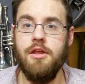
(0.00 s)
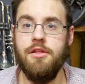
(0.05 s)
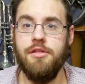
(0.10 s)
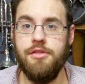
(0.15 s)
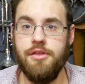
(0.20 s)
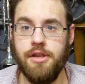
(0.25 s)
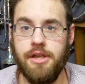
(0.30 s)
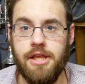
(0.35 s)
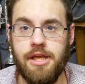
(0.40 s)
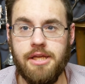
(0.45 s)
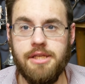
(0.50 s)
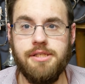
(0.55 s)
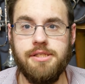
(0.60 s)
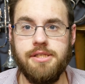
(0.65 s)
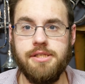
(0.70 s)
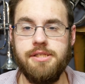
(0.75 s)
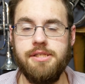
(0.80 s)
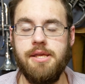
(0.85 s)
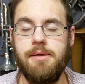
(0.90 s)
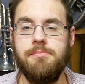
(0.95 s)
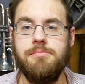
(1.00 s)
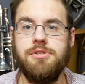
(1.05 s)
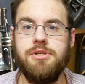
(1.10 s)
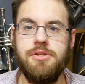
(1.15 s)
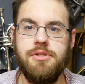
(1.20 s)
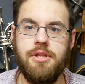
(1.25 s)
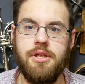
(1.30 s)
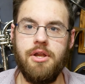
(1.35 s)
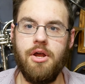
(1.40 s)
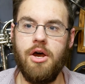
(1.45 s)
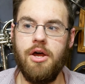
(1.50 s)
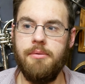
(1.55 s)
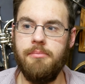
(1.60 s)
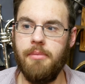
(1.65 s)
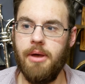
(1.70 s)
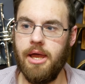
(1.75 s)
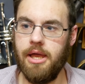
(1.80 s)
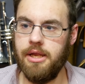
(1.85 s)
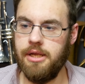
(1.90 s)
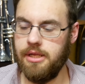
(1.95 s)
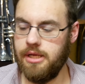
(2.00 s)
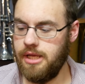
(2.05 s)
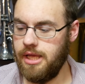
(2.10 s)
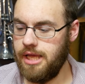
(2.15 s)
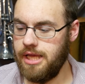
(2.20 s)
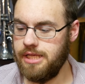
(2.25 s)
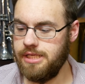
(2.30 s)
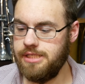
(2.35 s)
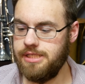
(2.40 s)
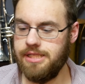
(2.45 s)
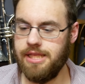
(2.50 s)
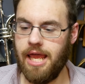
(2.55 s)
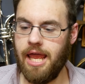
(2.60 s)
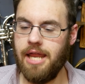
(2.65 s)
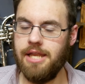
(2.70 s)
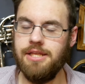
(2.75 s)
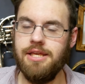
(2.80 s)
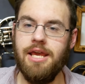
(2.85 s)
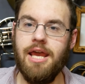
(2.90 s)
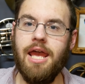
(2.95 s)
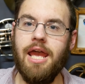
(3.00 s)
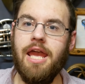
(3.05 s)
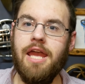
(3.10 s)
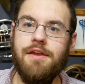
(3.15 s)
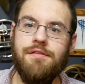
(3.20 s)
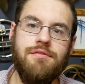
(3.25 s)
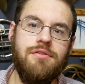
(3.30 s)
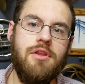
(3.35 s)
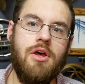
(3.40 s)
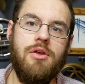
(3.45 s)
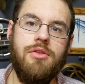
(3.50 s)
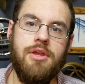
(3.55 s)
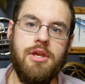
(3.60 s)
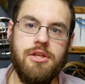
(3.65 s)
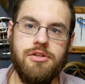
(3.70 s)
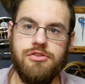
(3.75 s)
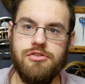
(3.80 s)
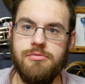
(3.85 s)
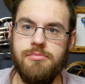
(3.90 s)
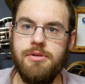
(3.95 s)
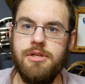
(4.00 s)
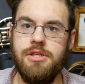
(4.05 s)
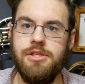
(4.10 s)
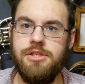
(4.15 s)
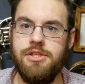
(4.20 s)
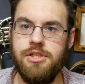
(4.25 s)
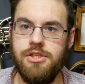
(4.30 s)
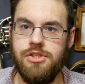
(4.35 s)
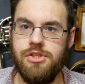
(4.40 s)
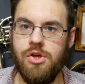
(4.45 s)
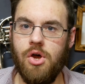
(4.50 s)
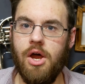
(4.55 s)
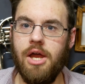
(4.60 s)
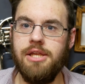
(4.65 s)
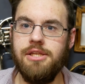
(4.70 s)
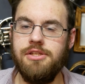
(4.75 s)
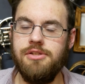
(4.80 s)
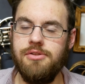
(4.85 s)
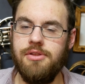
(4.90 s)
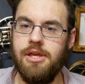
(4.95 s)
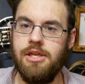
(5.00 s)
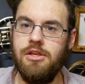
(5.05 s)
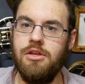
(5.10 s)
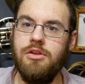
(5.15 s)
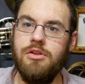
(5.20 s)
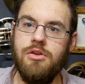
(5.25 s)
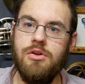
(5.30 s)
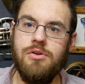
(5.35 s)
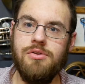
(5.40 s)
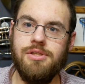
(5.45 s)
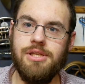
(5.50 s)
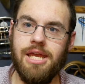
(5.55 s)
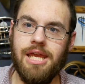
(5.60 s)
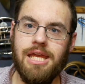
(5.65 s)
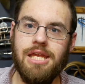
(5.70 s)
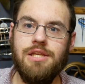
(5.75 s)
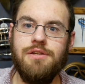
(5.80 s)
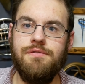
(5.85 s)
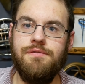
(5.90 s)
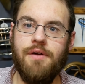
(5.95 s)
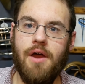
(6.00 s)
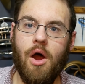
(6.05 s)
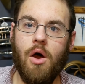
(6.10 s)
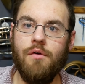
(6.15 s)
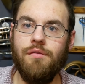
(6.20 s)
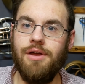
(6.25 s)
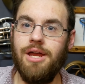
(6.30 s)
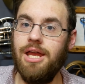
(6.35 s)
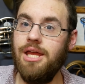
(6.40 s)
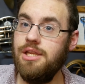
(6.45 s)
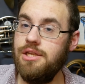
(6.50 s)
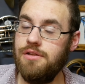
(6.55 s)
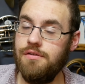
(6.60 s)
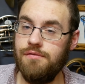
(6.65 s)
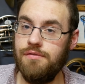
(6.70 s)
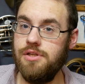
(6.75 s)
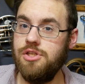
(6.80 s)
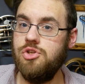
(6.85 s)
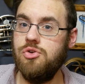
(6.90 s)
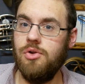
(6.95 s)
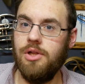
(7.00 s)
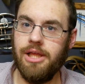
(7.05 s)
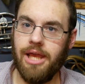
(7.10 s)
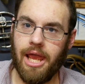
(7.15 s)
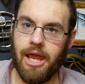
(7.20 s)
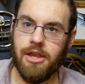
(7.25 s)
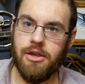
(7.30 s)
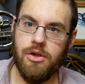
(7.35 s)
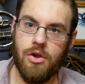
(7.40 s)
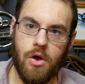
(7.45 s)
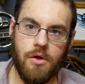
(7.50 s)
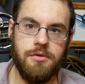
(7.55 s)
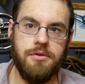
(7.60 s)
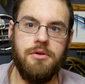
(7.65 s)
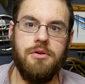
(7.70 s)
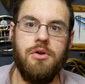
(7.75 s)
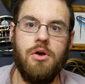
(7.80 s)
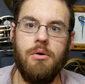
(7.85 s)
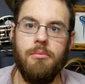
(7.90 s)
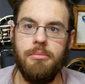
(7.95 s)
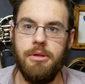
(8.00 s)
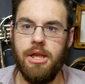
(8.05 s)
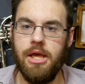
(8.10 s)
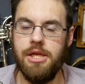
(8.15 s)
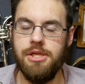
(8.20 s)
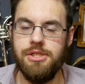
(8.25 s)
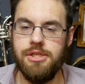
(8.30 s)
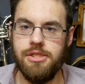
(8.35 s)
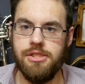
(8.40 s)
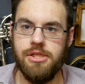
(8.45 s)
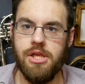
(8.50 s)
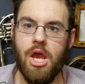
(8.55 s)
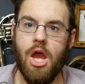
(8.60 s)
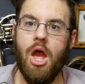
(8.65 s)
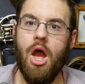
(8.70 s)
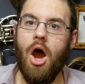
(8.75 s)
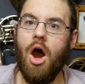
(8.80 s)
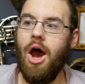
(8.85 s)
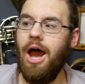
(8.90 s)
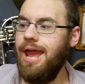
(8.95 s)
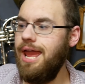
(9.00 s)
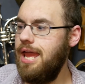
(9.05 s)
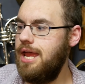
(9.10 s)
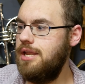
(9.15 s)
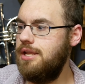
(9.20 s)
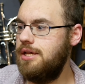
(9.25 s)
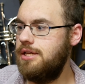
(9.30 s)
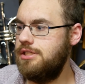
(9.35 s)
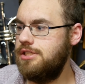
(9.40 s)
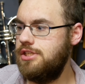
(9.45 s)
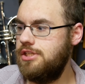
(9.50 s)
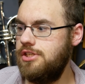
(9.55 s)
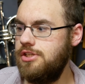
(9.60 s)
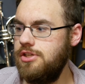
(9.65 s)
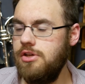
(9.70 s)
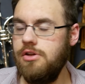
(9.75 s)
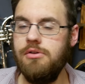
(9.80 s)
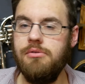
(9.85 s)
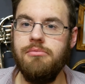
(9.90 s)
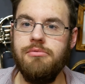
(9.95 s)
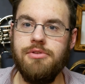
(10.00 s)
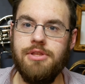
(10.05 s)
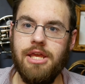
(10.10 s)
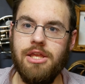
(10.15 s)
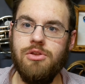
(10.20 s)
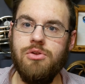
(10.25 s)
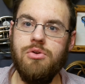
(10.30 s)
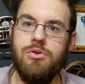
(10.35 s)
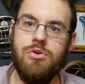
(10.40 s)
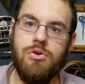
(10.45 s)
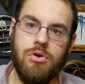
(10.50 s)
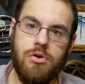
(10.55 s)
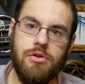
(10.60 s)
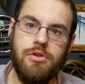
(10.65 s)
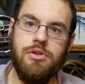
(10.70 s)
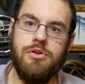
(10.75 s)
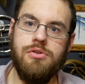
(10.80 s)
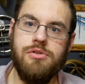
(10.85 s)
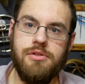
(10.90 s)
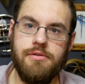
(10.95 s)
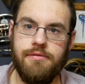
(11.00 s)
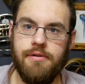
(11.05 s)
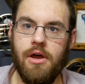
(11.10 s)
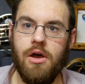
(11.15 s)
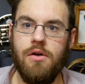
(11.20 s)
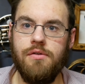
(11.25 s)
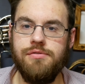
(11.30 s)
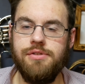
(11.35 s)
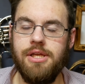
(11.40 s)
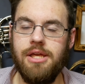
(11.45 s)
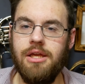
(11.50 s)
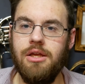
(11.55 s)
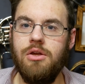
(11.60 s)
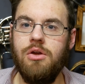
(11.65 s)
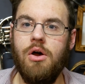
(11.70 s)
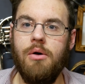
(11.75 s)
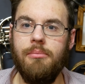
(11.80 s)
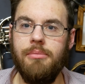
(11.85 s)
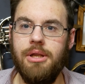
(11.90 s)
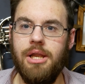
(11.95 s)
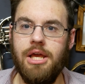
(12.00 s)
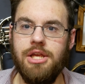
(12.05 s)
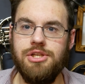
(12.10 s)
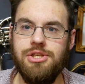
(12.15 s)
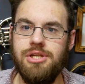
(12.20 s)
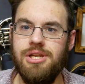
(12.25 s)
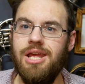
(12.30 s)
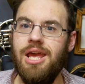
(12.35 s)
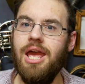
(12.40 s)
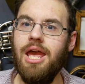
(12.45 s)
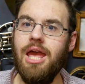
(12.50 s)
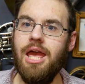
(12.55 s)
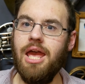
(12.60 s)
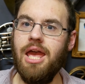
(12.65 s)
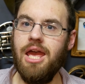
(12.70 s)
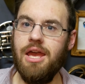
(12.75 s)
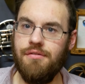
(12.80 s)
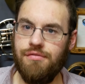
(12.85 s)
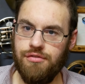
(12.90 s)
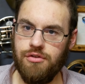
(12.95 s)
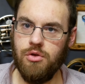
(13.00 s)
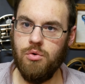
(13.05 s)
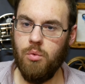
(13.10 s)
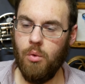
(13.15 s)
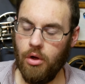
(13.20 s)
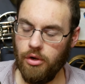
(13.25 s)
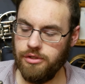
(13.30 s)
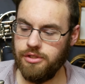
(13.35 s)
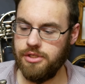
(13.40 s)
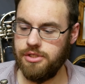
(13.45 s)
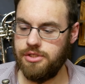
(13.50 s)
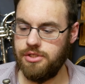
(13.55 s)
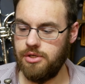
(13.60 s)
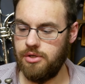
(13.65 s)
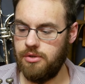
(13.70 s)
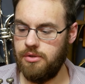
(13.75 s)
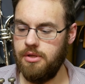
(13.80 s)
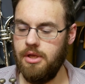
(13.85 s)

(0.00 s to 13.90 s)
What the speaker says: The next assumption that I'd made is that even though the instrument is designed so that you use each valve individually and not in combinations, I had assumed that you could use the valves in combination if you wanted to.